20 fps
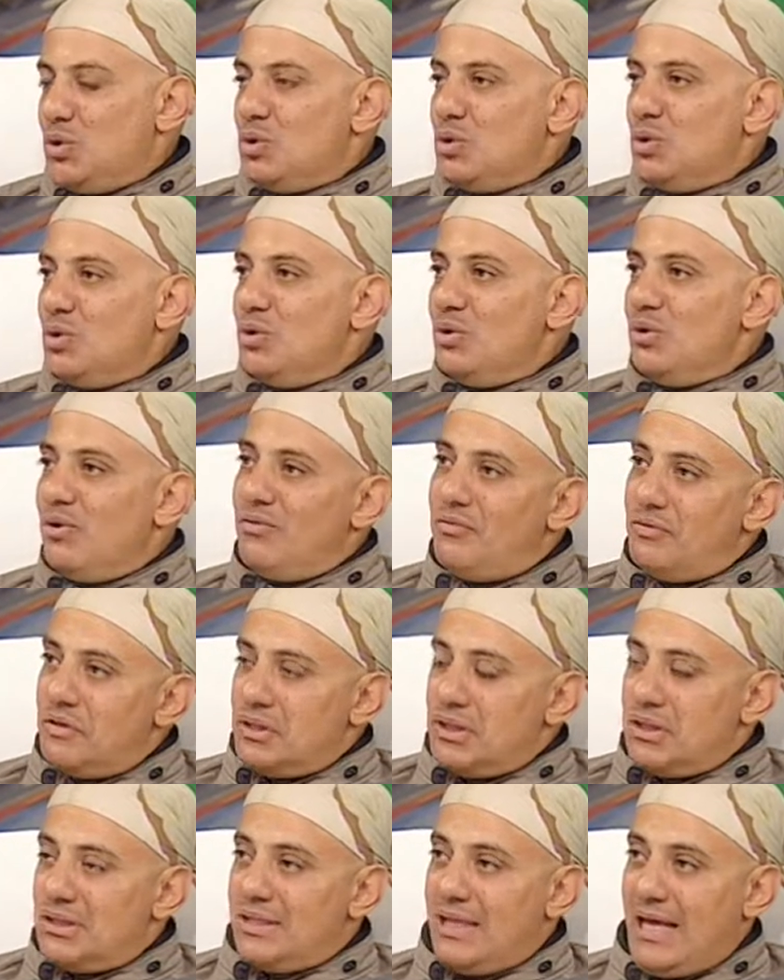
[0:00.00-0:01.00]
to
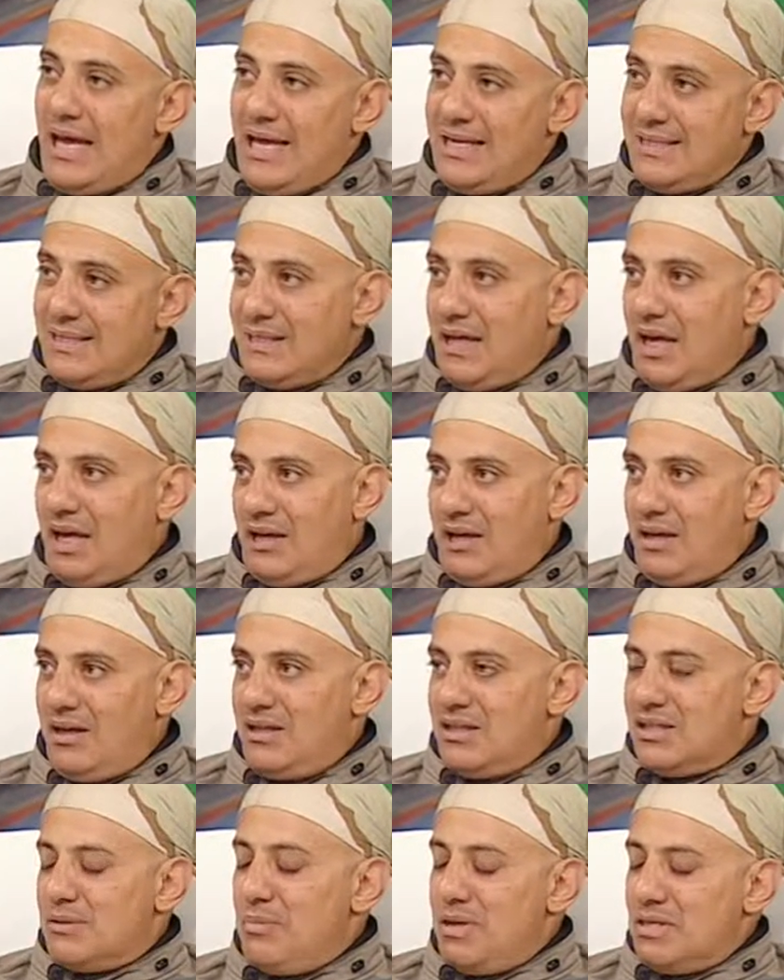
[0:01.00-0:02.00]
visit
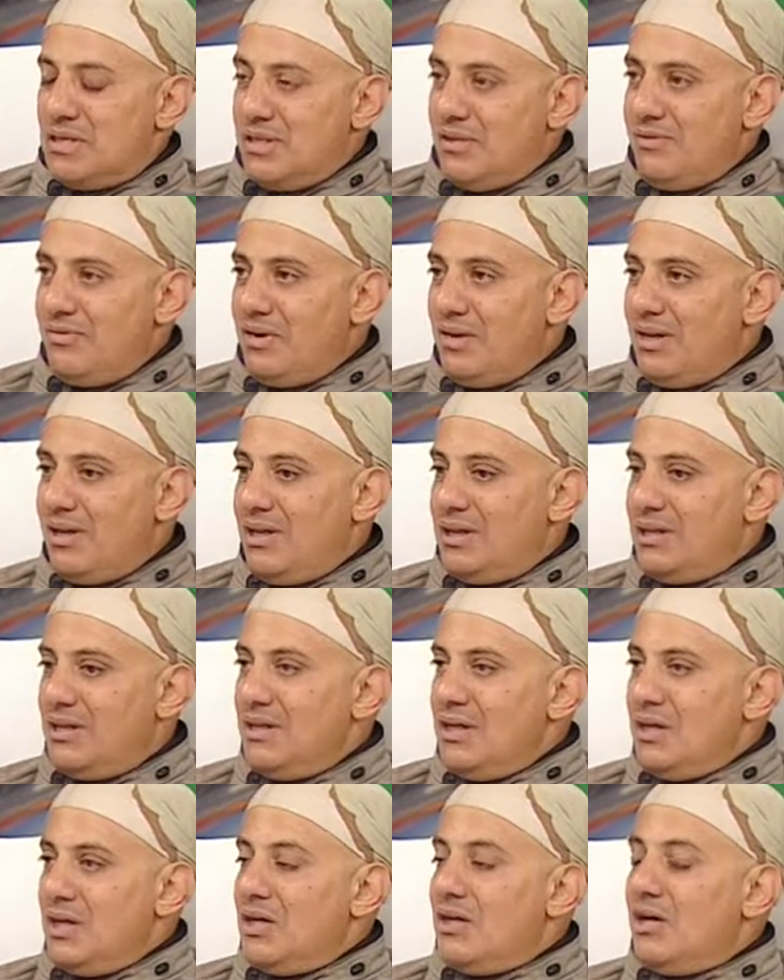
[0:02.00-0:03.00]
Astana specifically
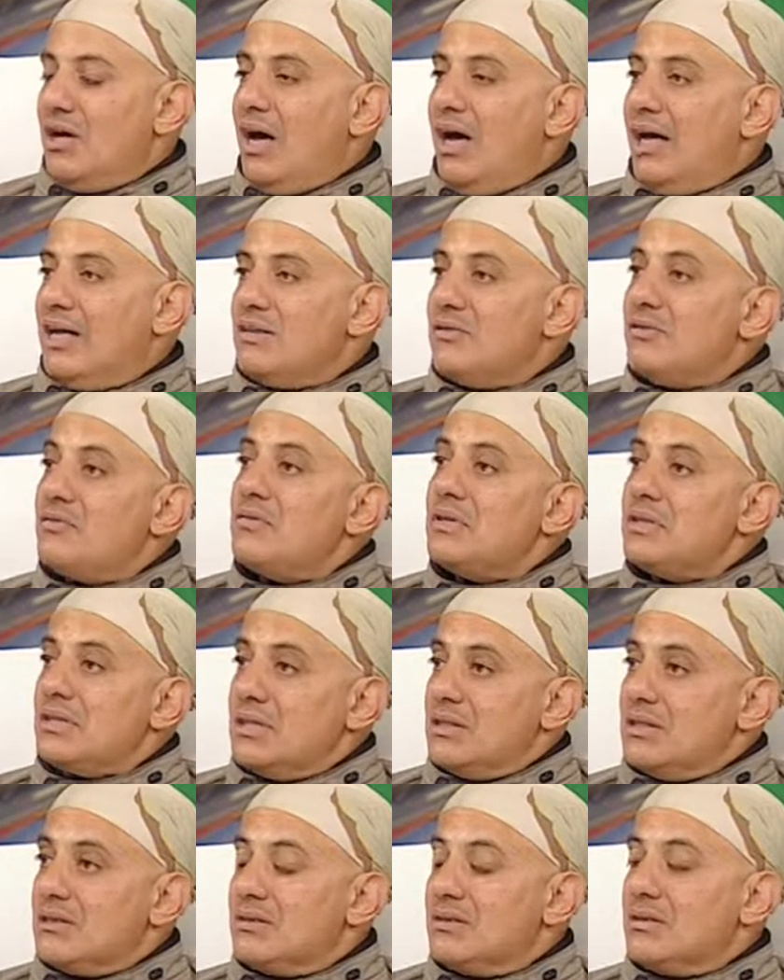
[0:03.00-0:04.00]
and
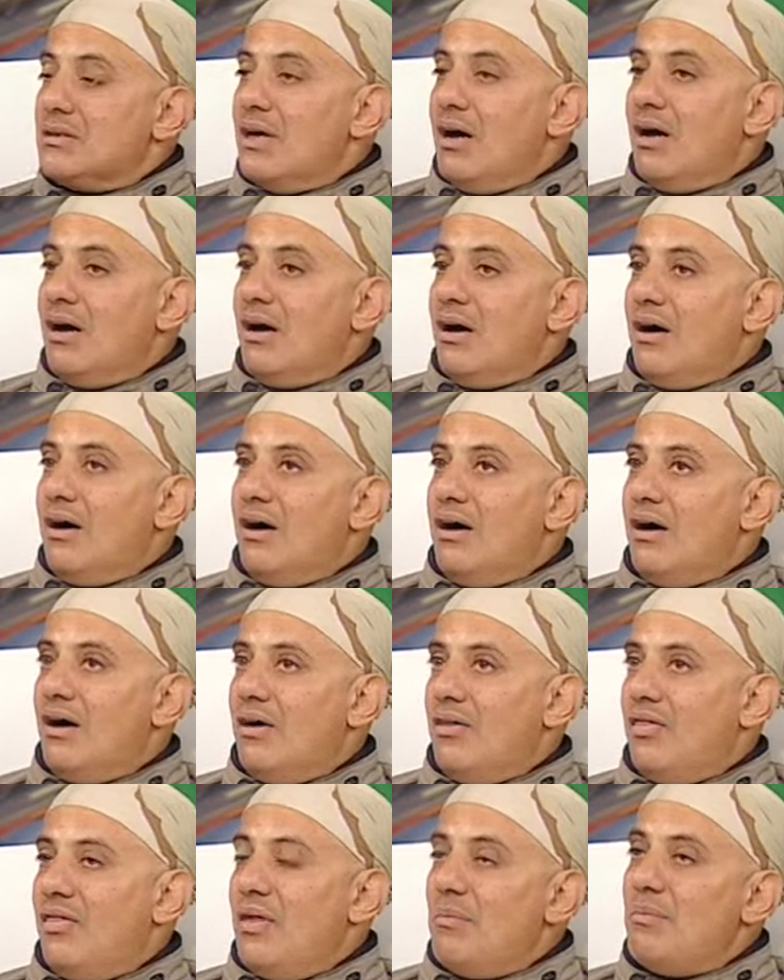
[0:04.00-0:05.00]
visit
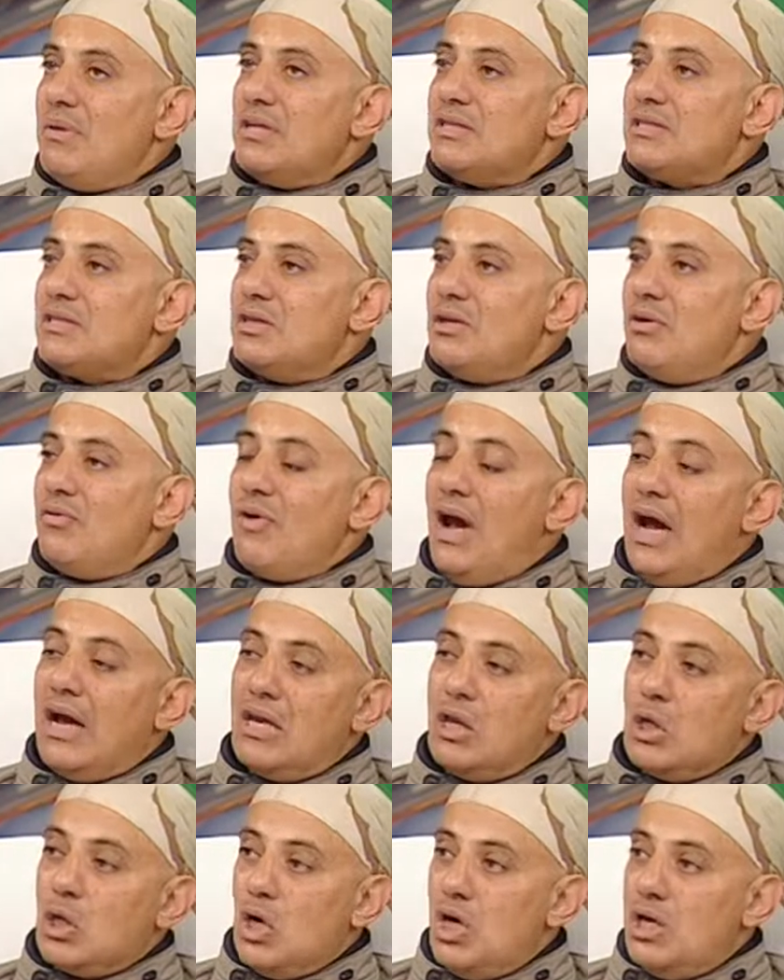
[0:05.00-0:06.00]
uh, the Ministry of
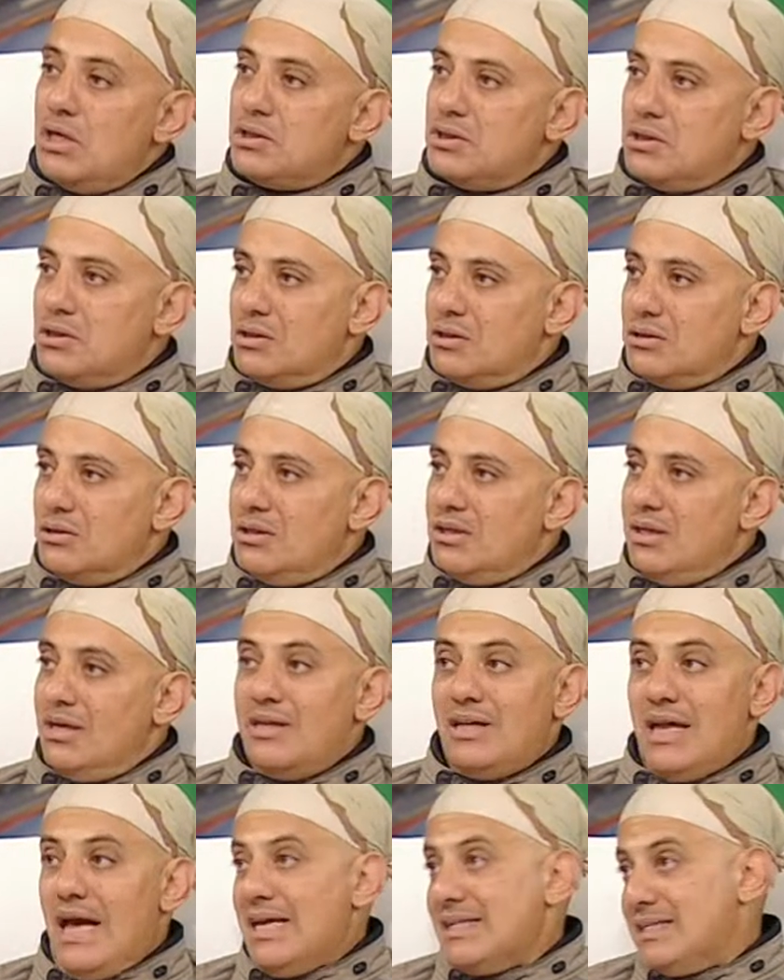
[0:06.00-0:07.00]
Agriculture
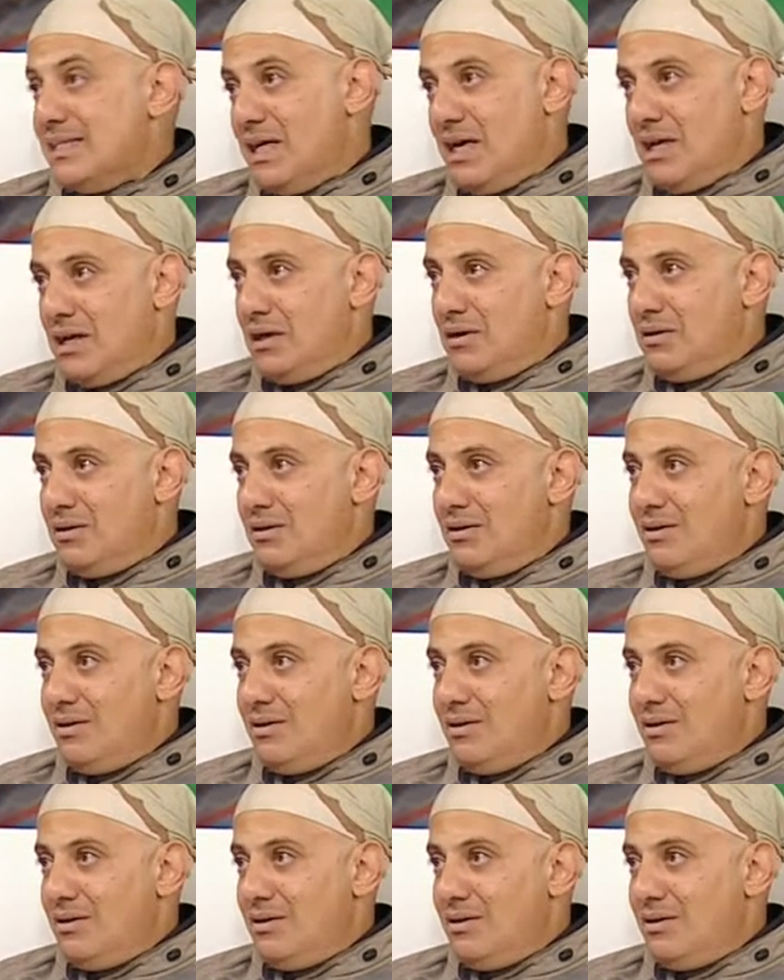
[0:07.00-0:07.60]
in ah. Astana.